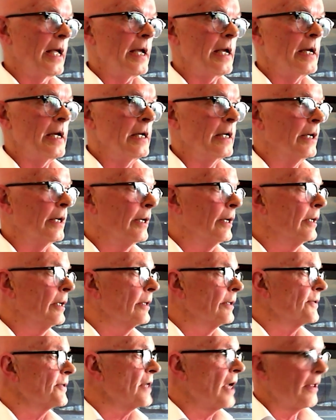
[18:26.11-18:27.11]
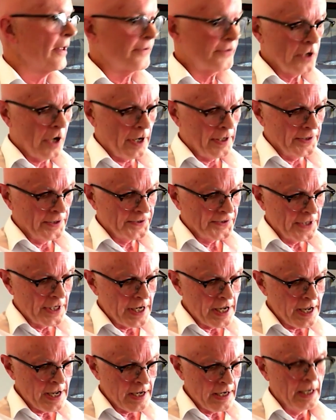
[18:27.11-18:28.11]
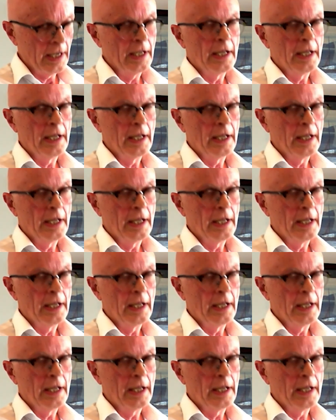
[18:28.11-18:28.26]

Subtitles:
in the South China Sea.